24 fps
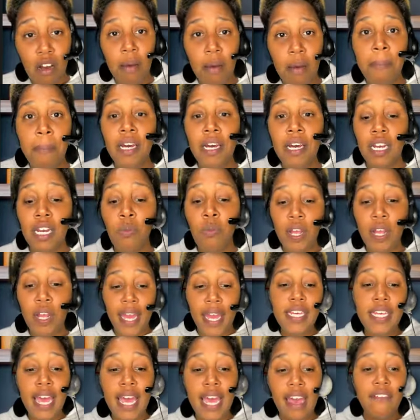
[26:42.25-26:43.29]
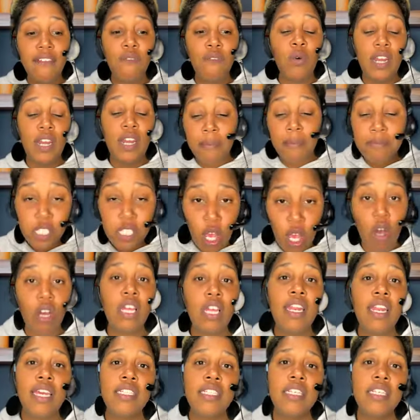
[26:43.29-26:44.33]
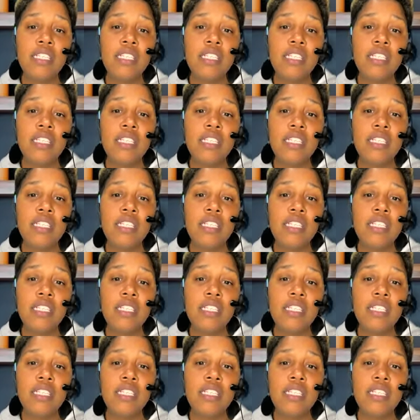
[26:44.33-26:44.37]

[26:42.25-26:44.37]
but when I'm talking like this,